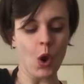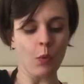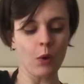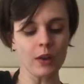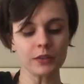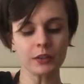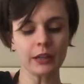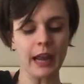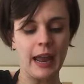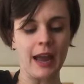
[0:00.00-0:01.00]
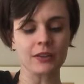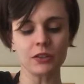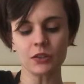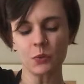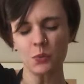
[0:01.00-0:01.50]
We're also gonna add
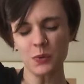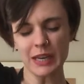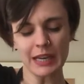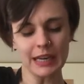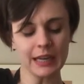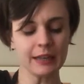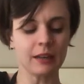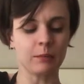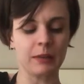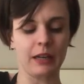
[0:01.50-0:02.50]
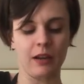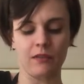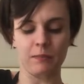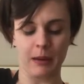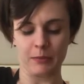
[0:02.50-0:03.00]
just a wee little bit
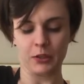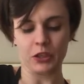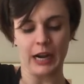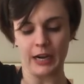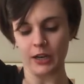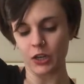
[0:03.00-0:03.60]
of pepper jack